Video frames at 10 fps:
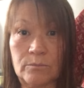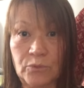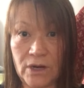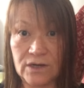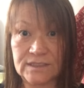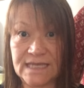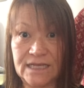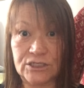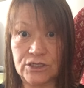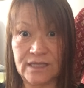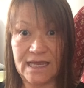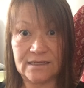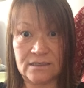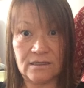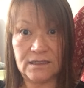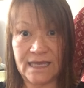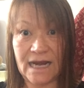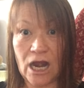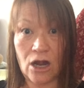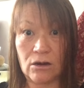prayers that
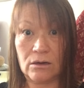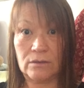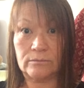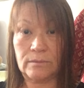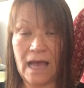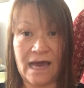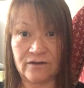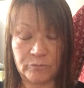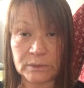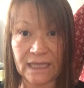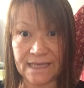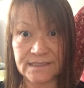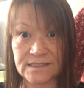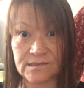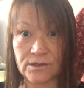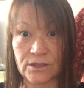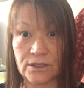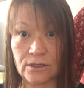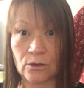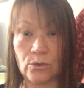are out of place.
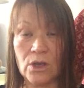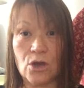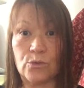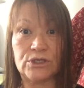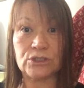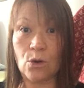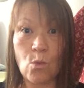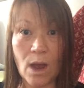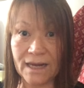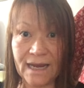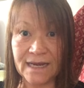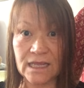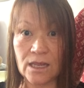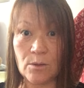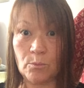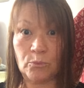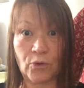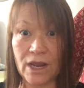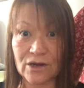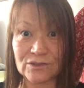You know, we don't want any
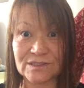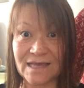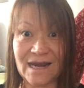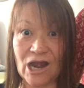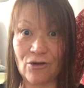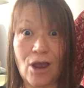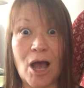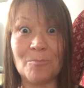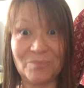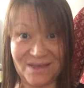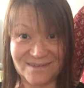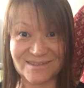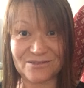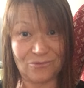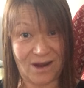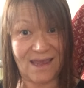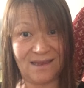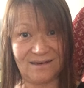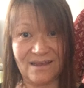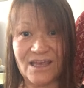prayers that are amiss,
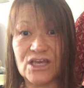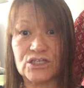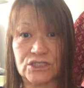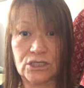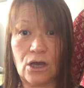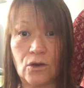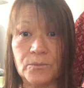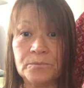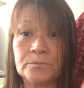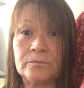right? So